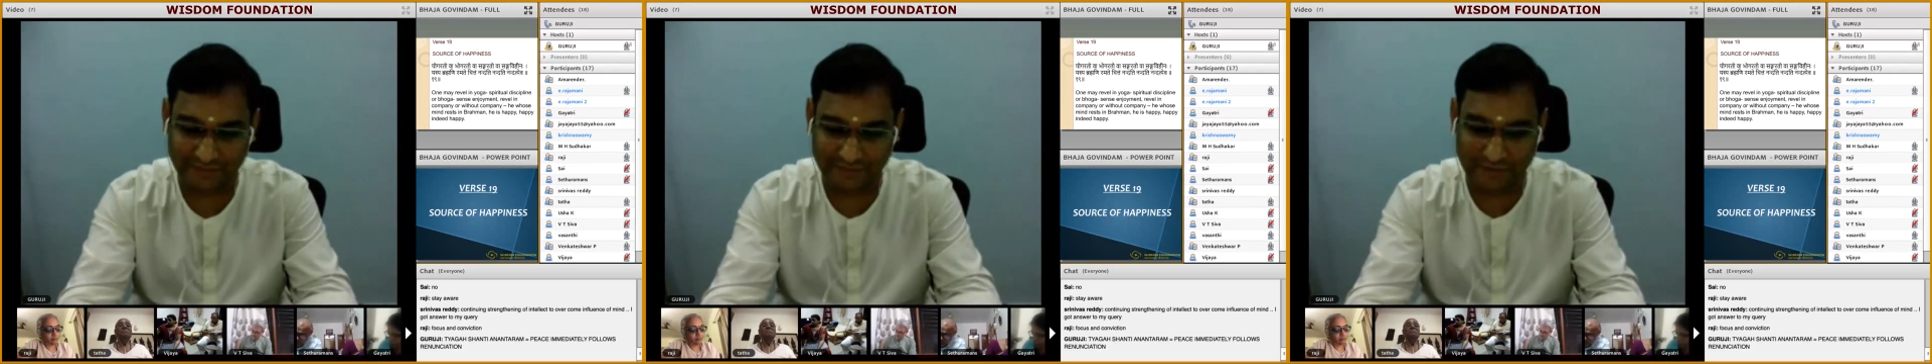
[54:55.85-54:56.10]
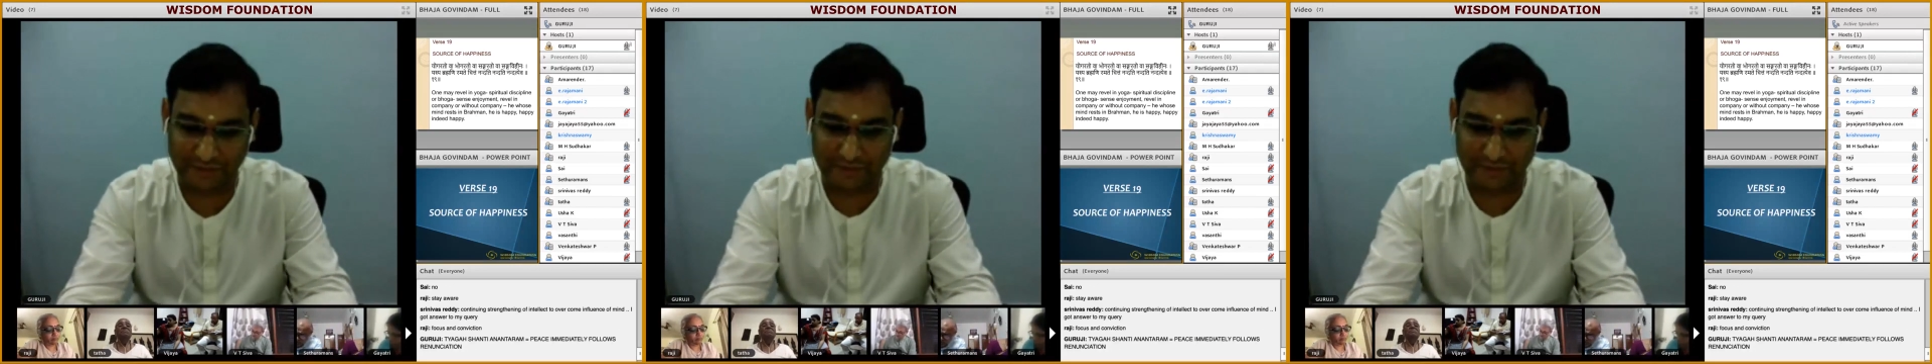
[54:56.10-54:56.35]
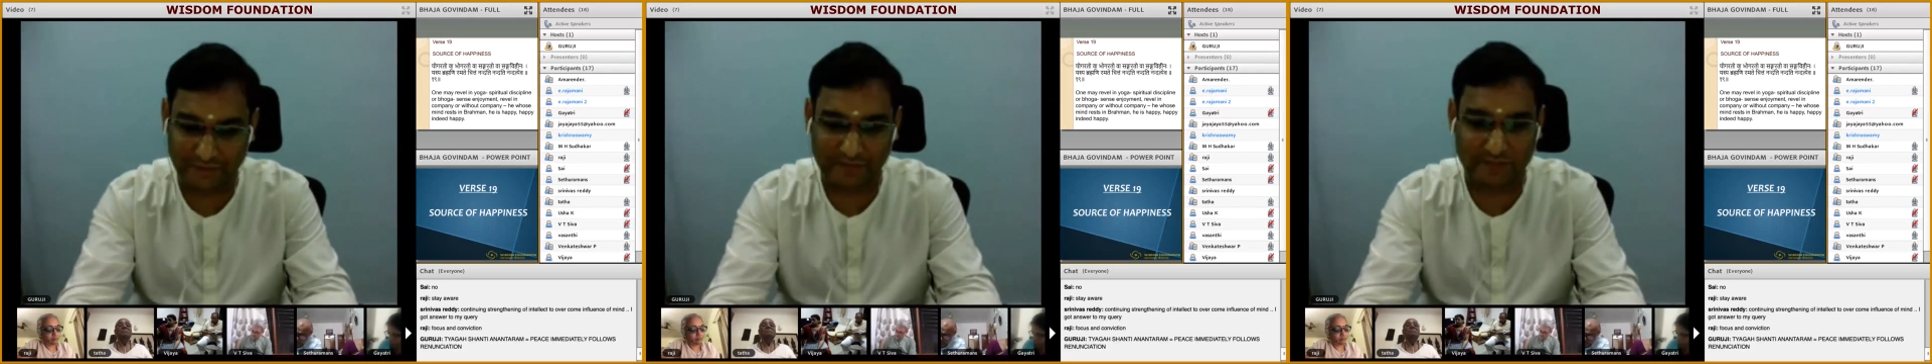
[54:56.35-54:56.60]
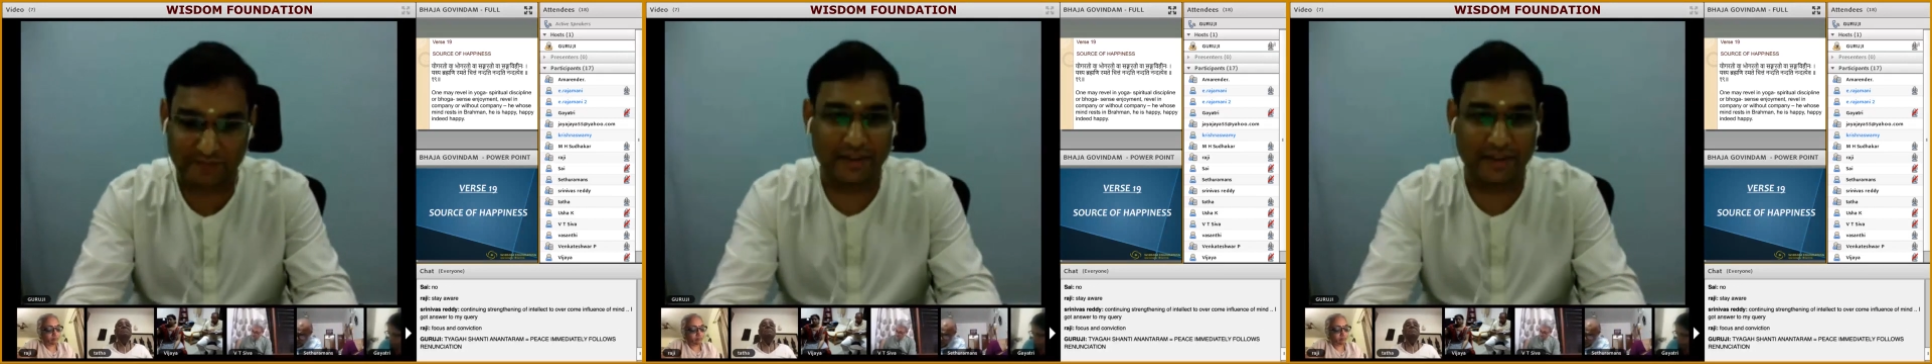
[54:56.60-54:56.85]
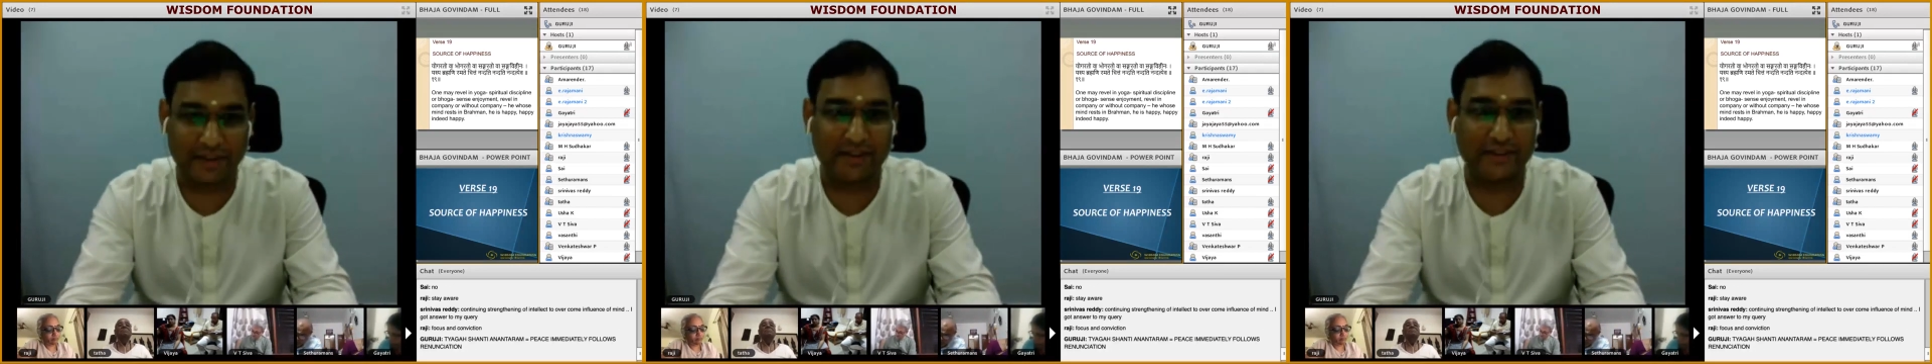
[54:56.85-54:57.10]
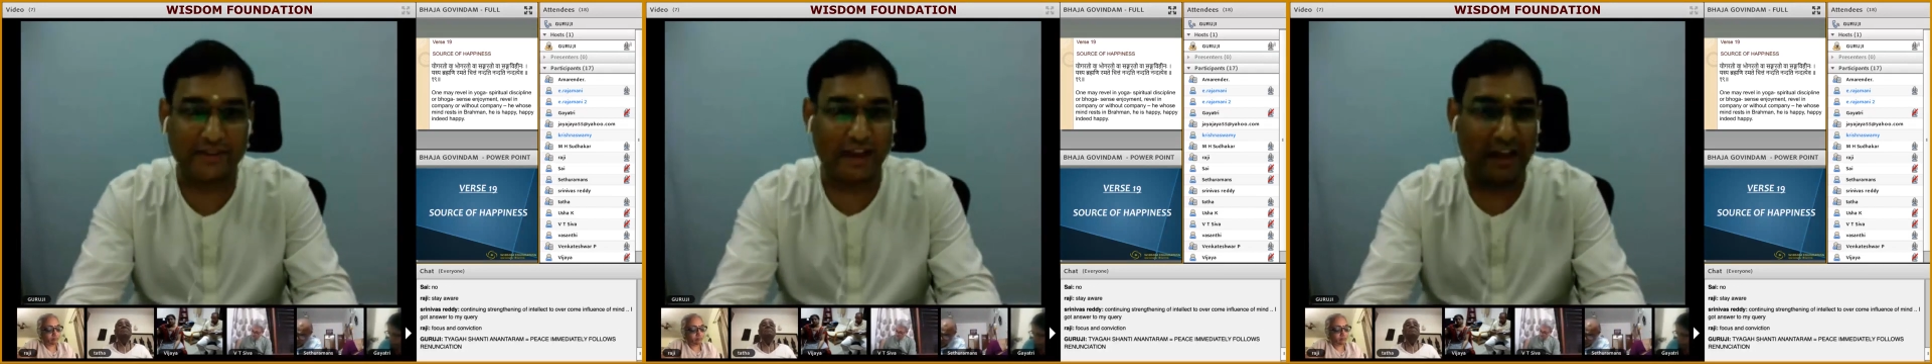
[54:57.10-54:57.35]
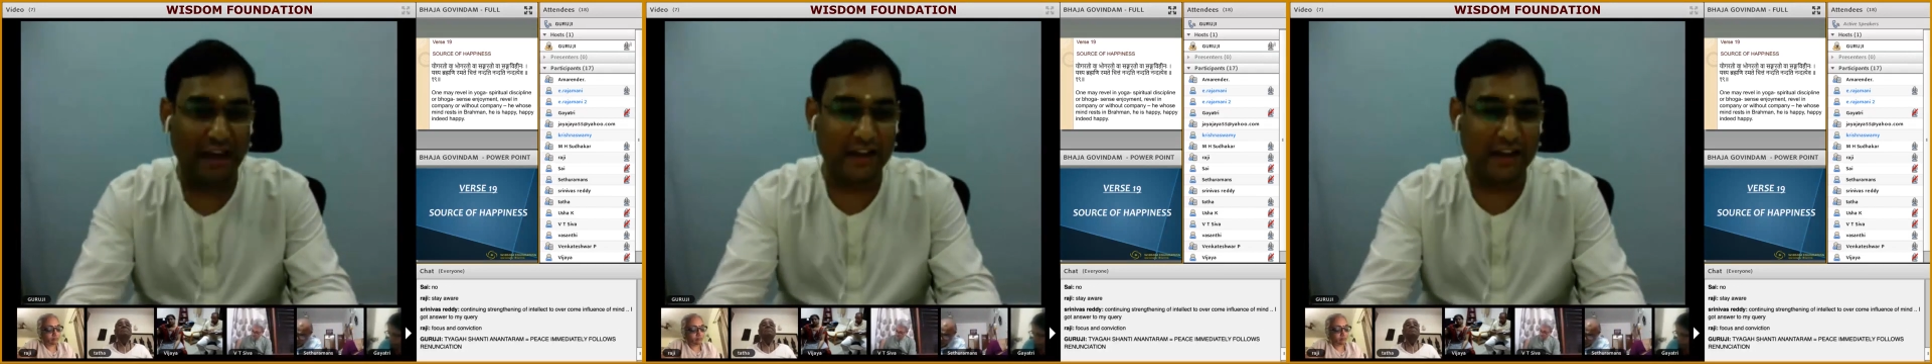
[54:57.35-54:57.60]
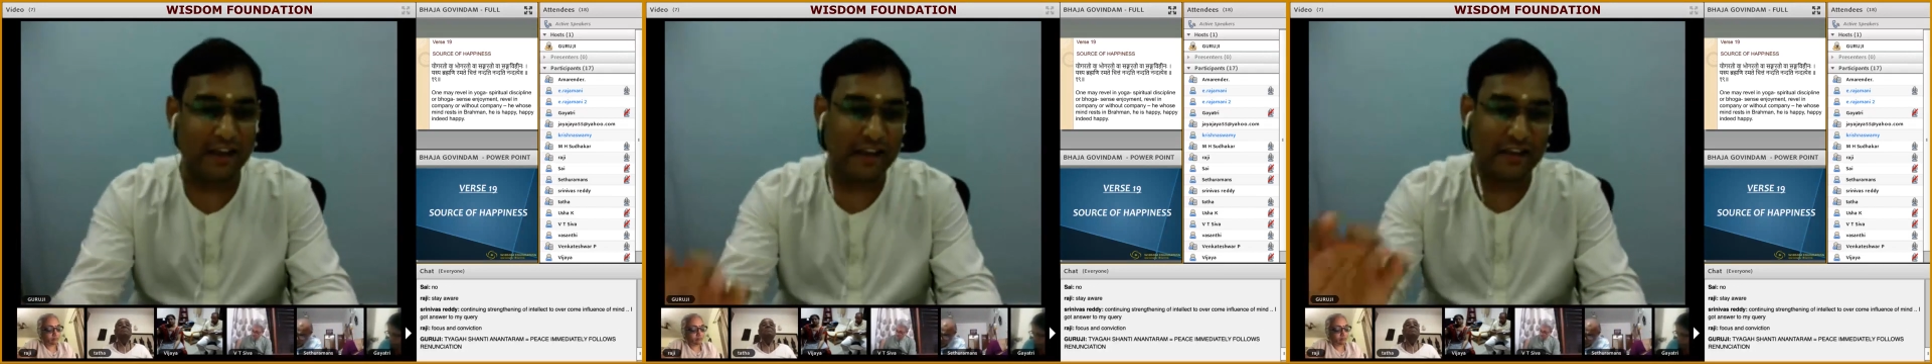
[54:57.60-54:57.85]
Tyaga
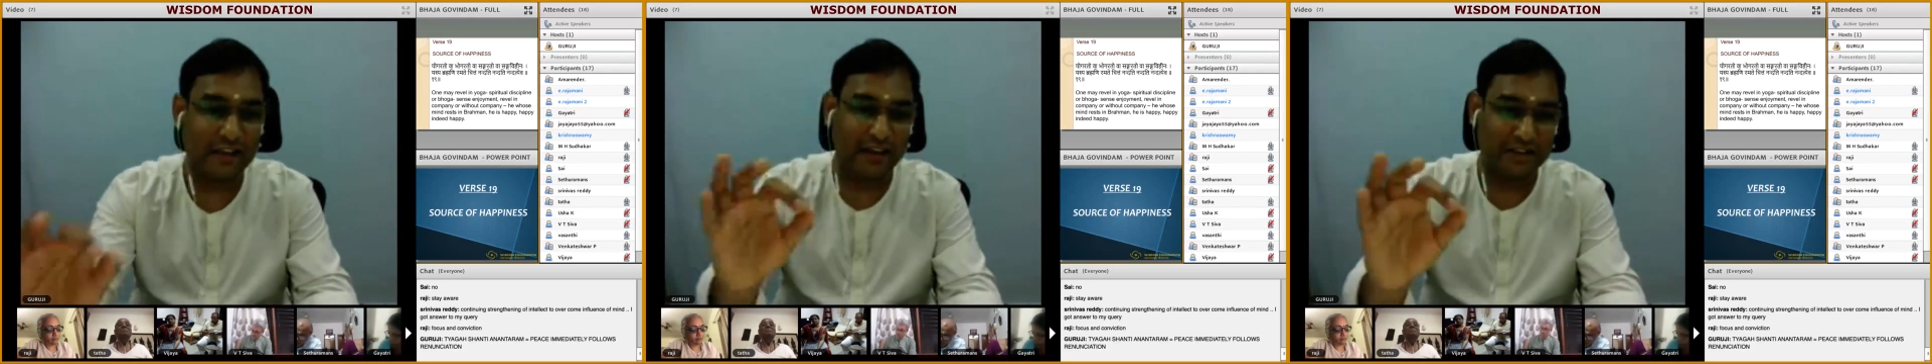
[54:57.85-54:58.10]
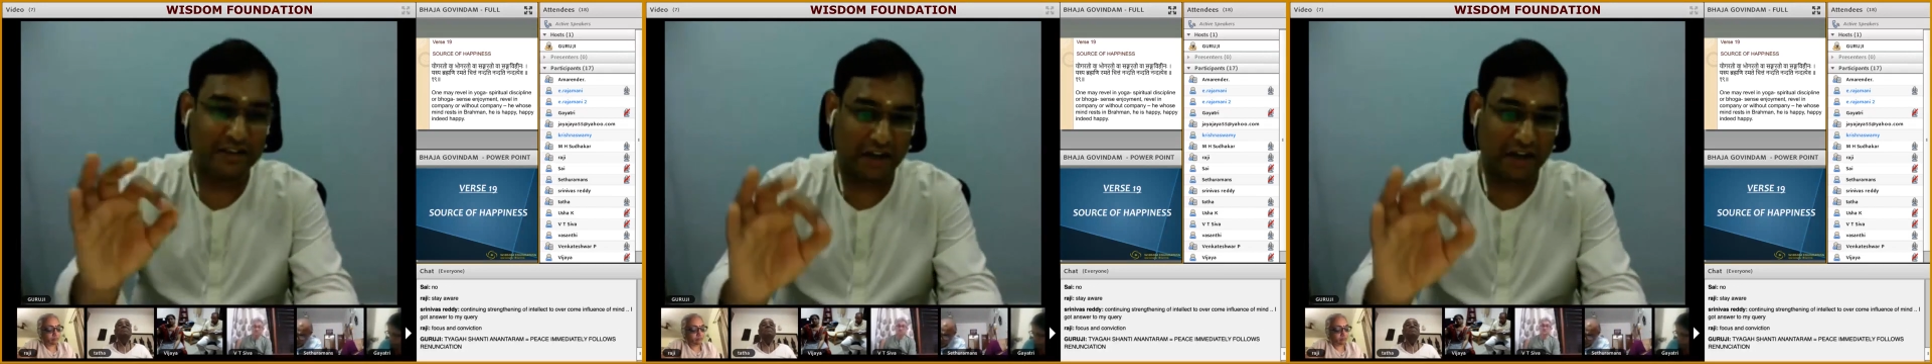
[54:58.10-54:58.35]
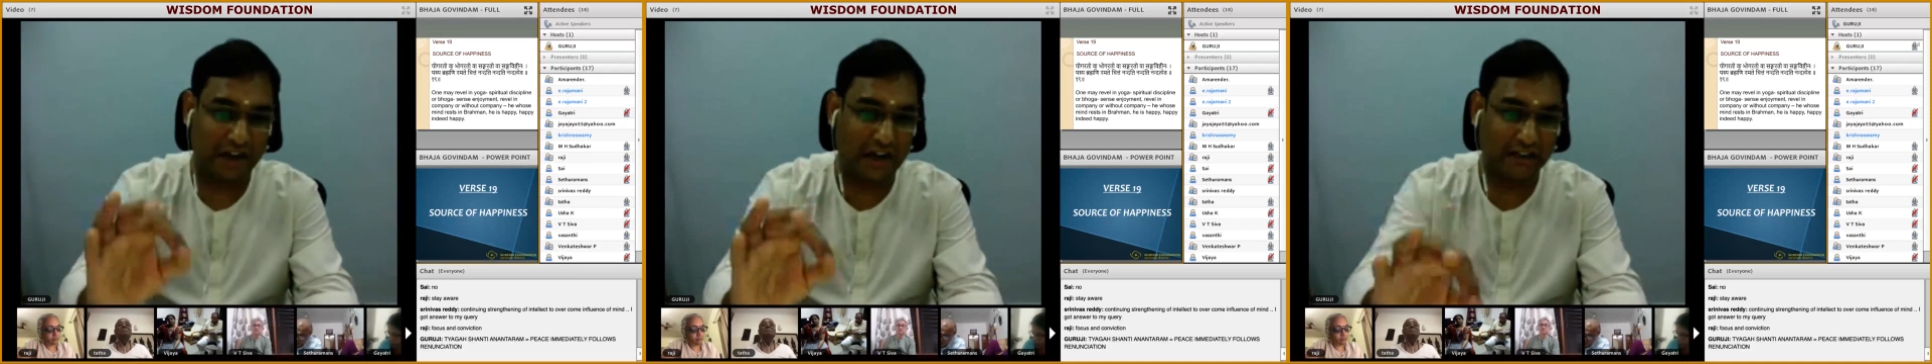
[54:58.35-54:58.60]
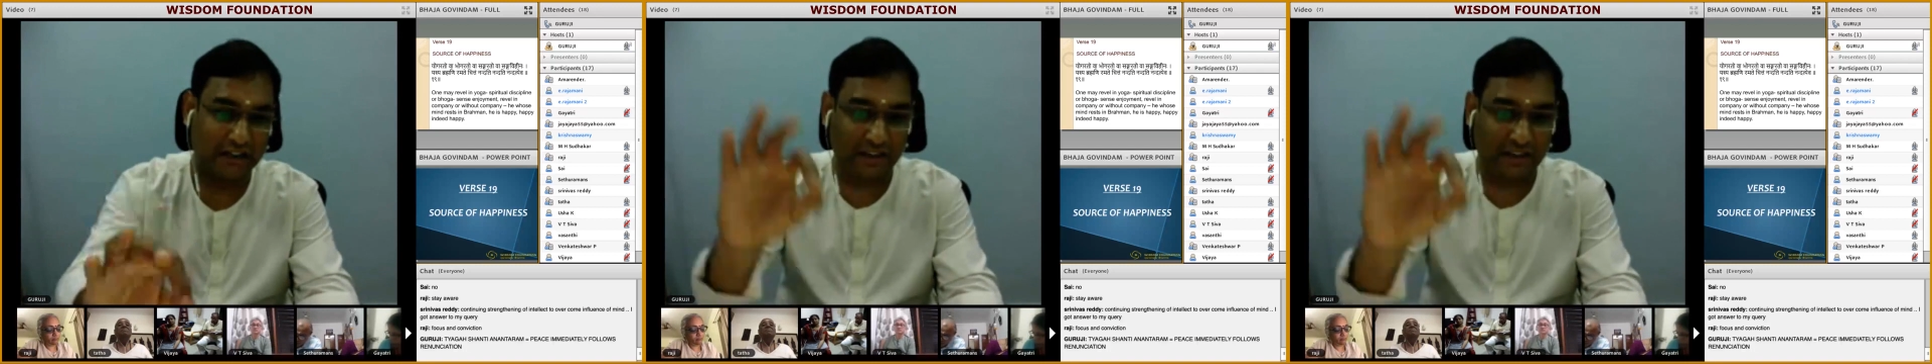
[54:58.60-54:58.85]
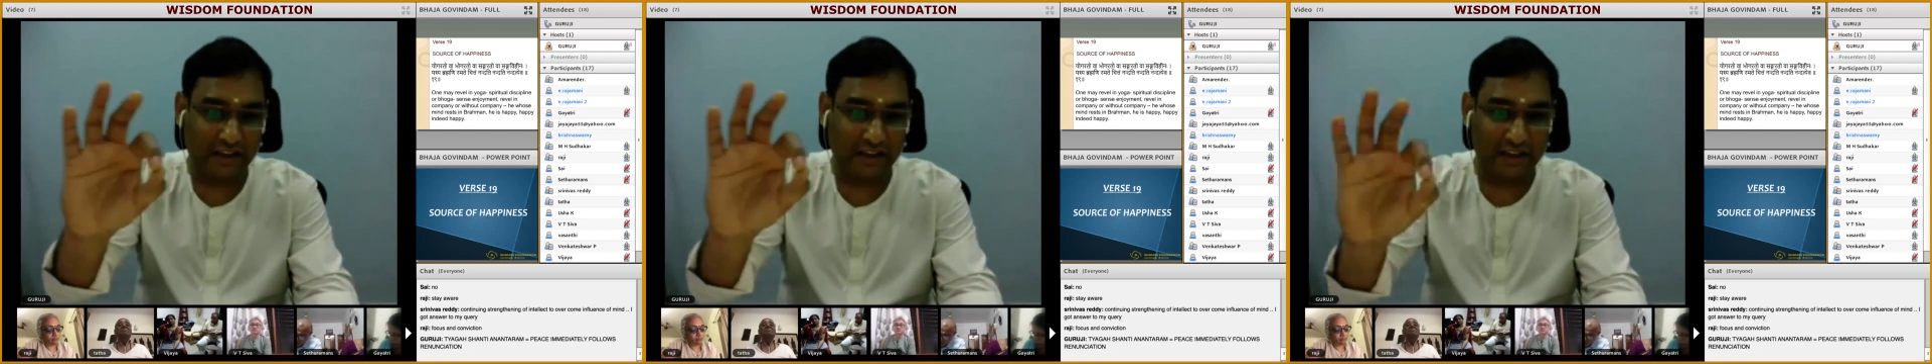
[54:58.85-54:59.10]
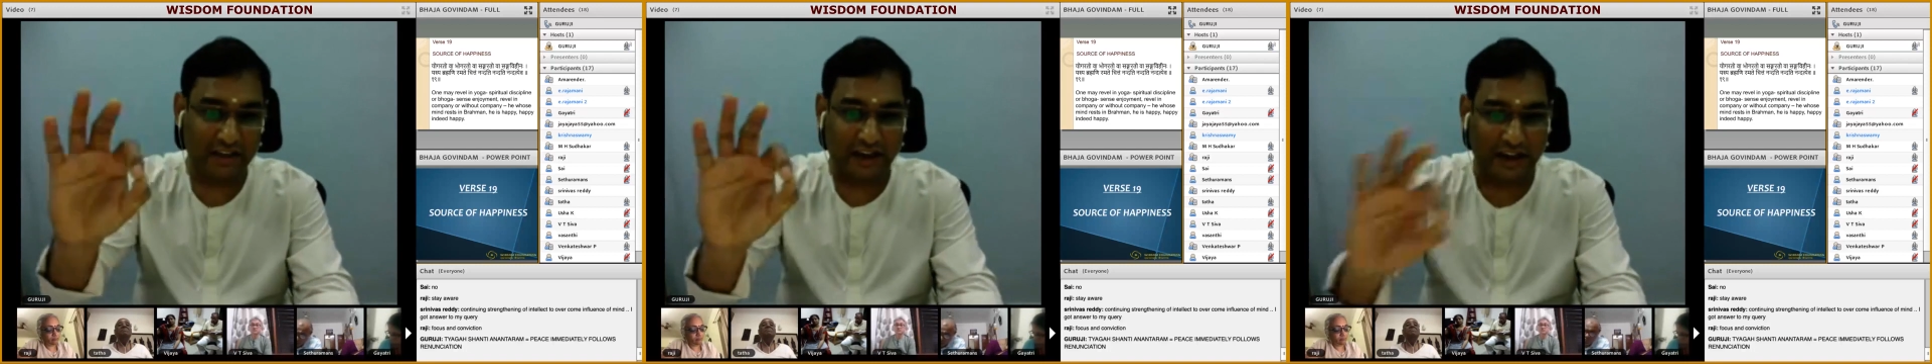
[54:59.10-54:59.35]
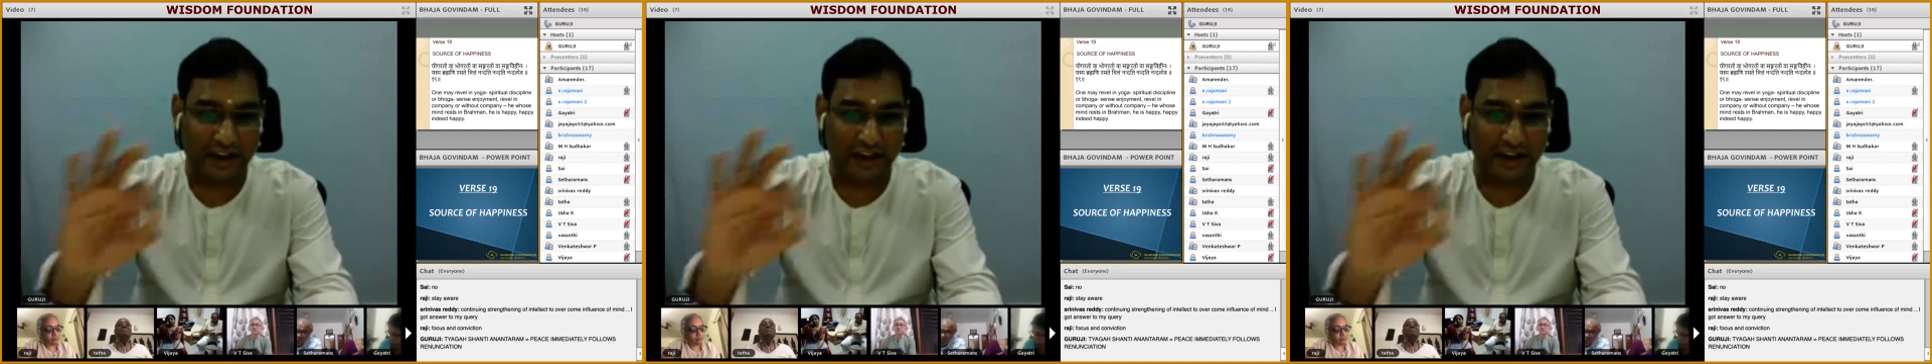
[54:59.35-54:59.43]
Shanti Anantaram.